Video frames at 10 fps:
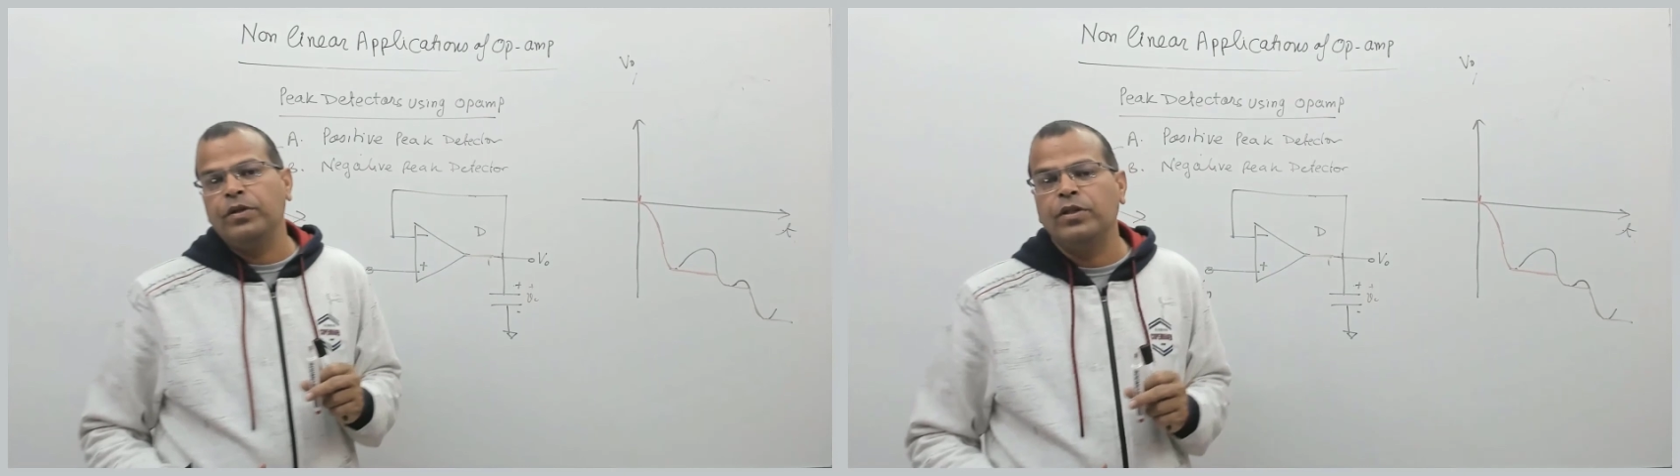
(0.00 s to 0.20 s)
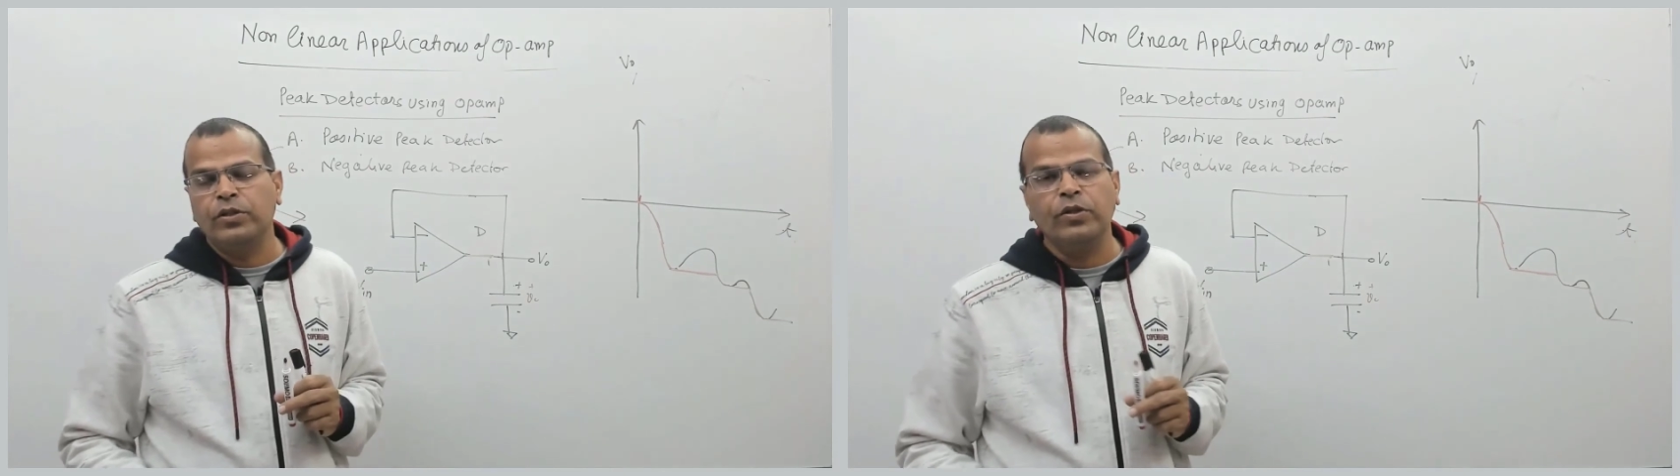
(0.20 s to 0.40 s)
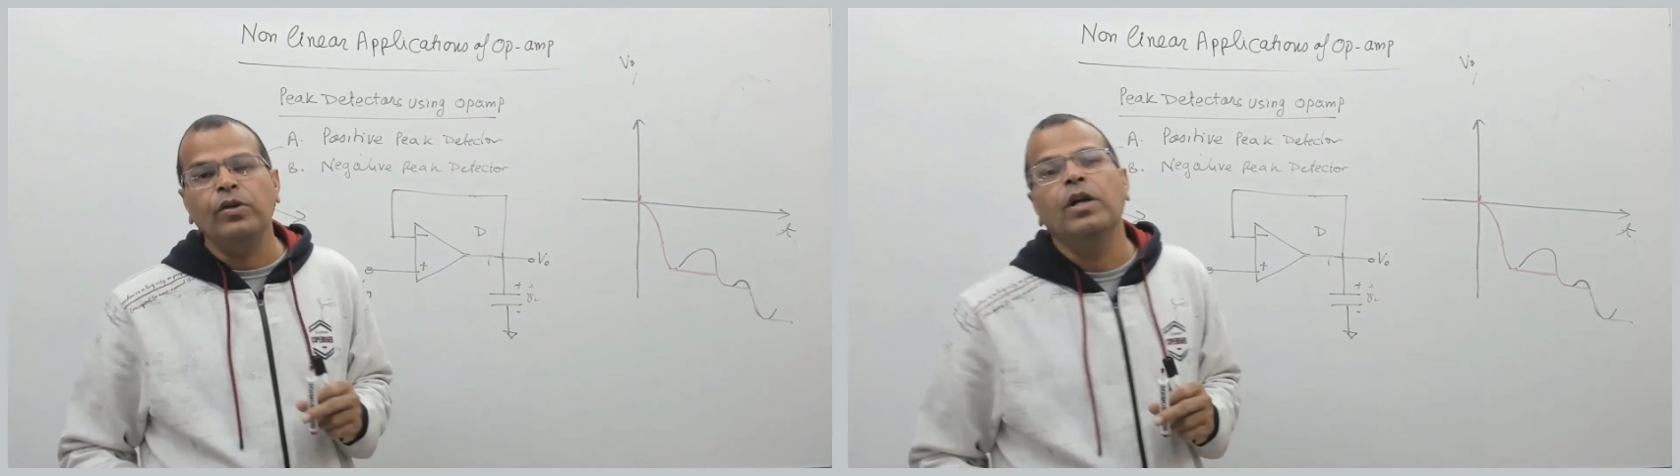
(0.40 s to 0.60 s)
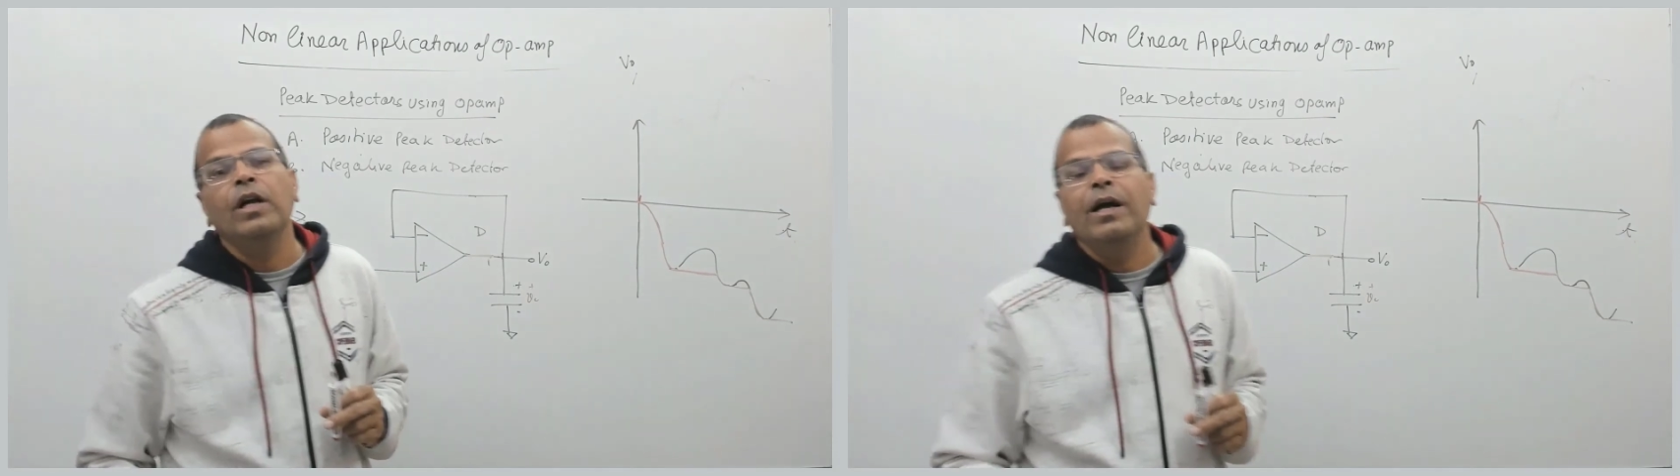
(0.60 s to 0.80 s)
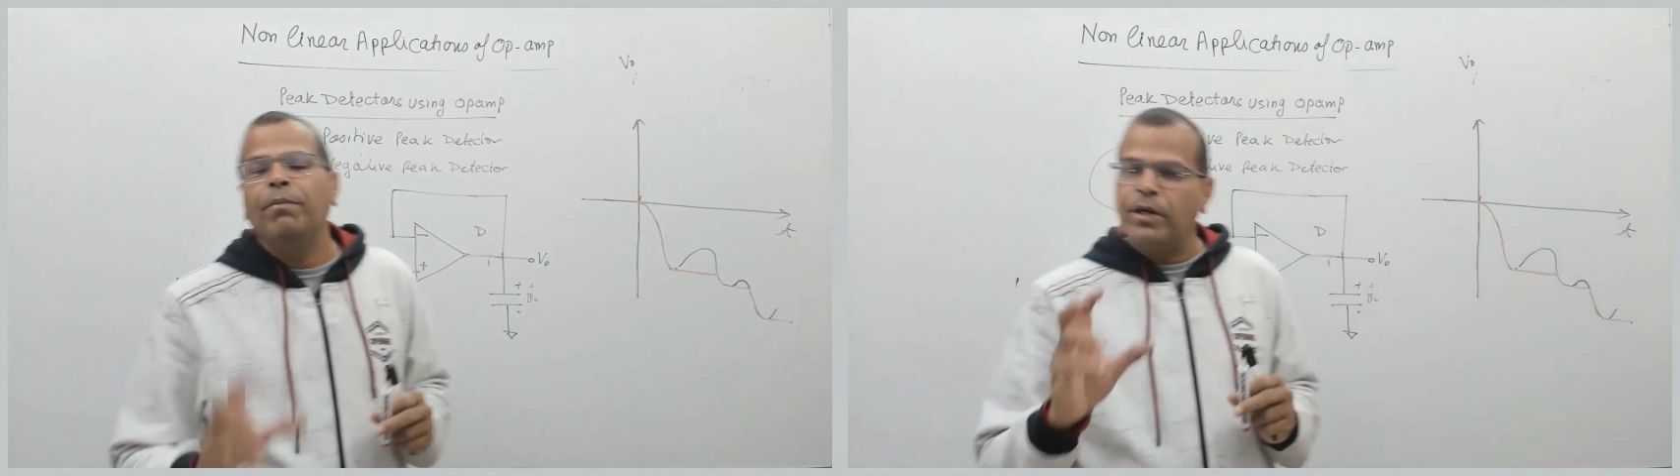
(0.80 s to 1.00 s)
So,
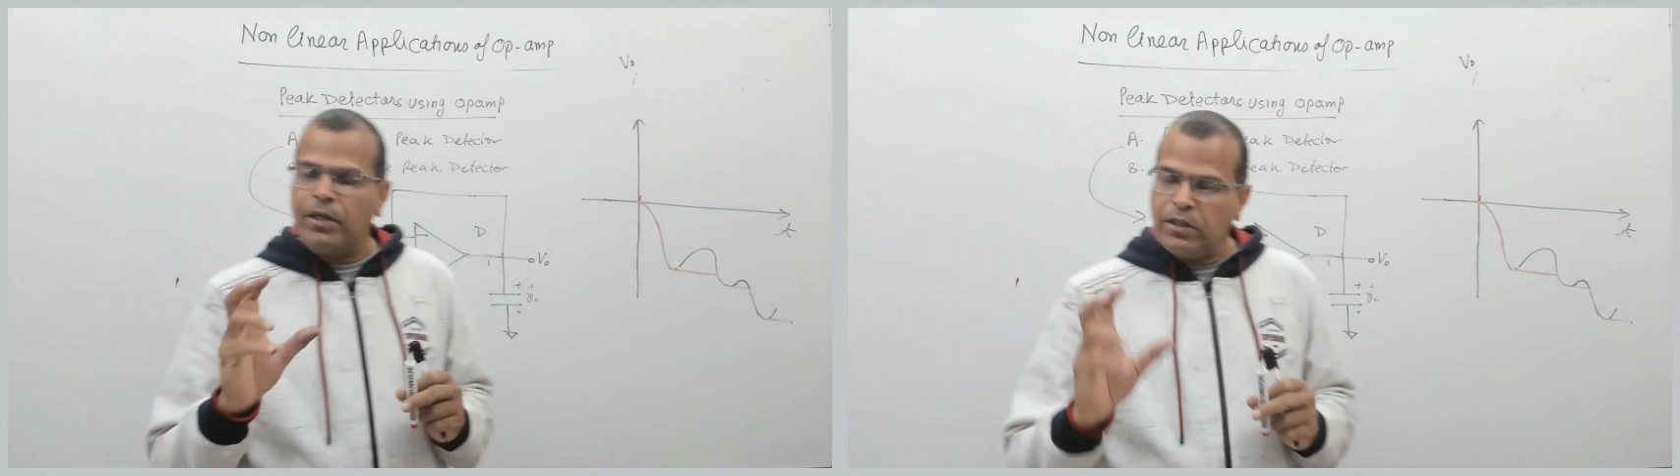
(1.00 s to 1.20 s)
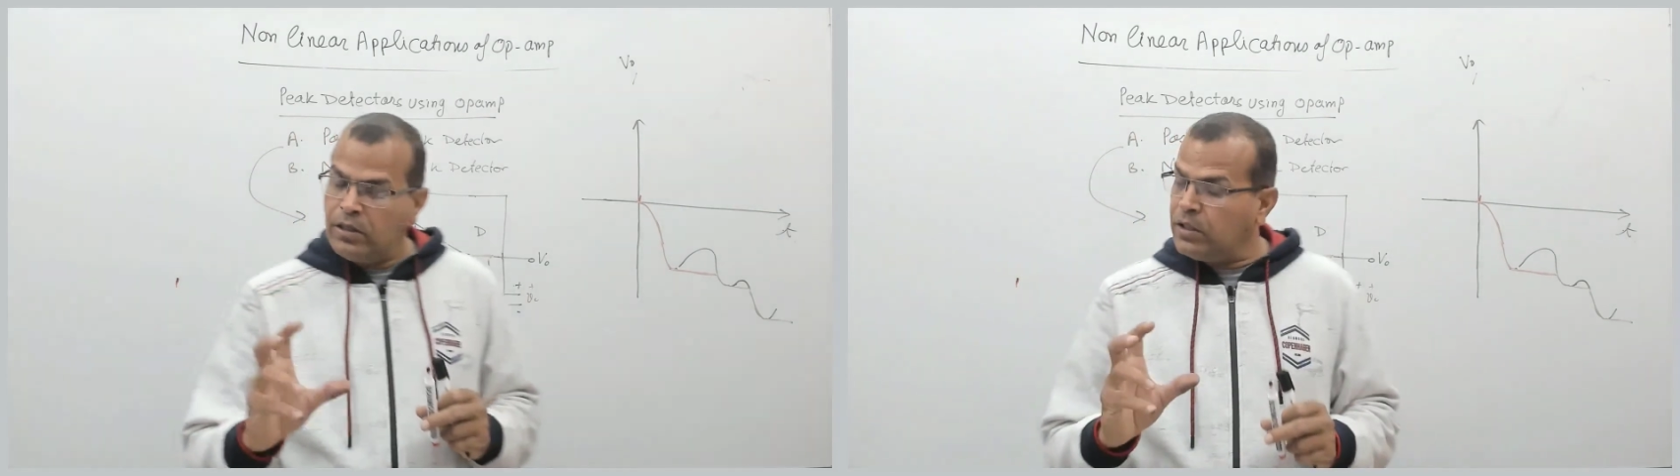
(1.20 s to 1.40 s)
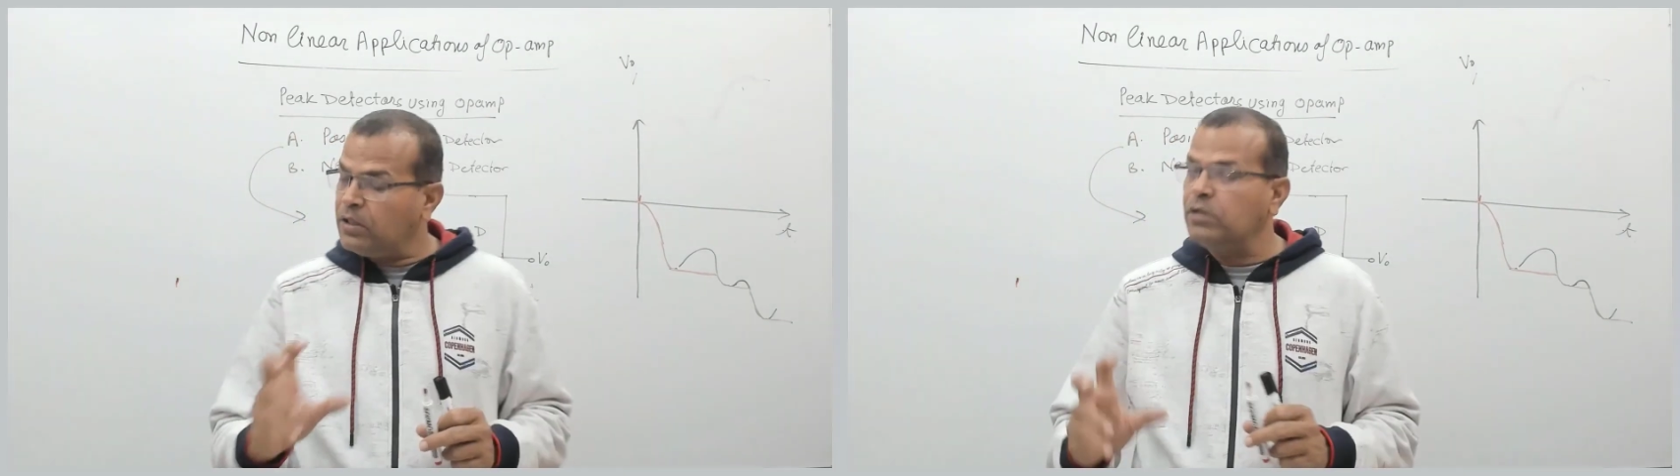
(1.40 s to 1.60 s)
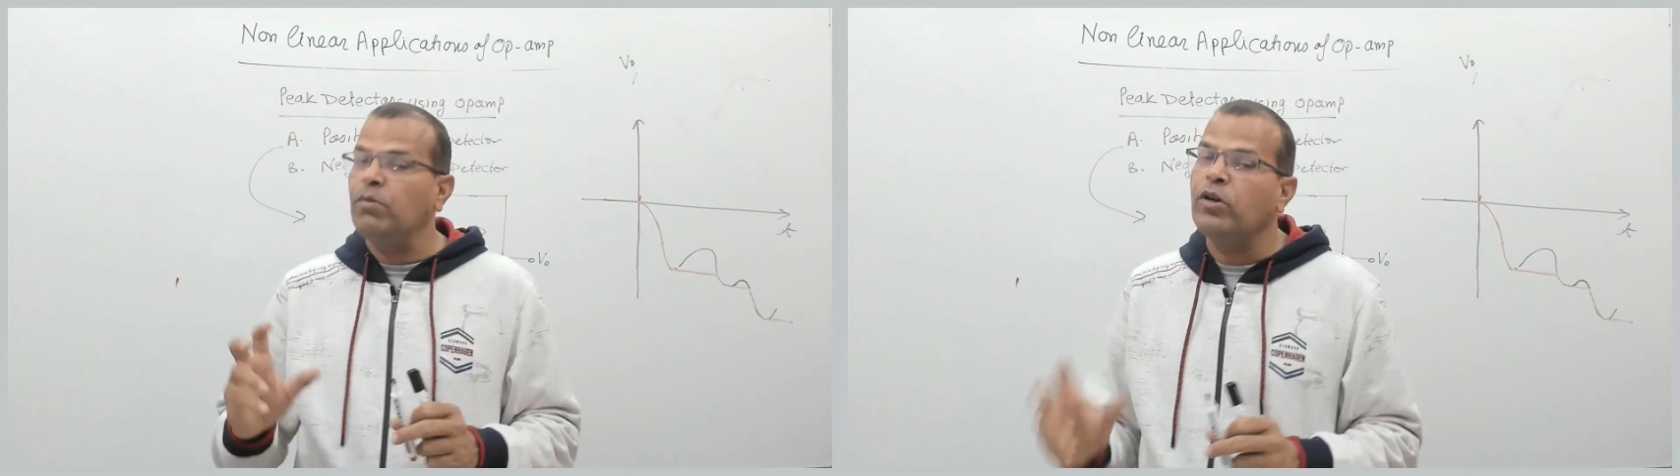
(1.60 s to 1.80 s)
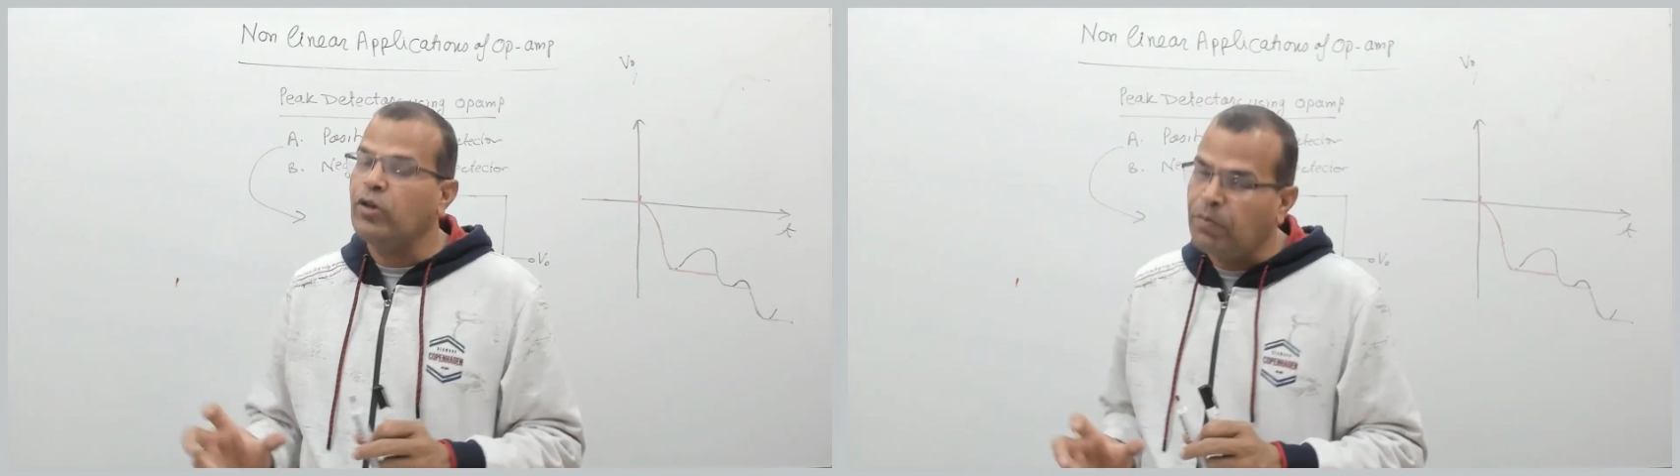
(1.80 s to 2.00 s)
but this is
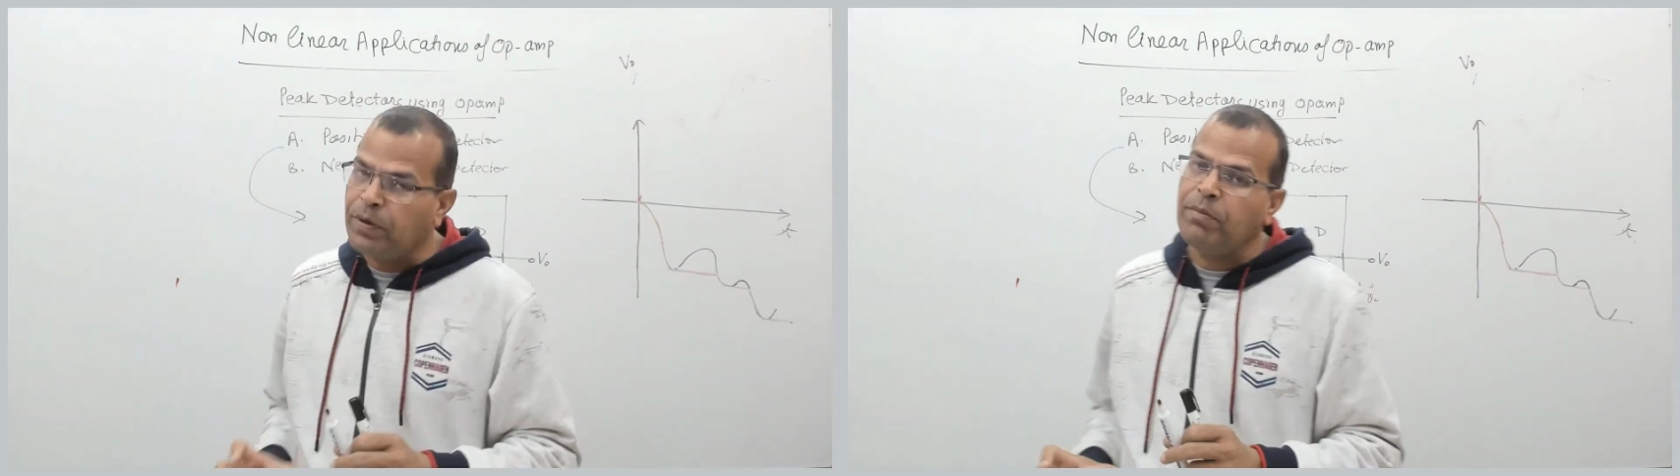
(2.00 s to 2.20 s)
small topic,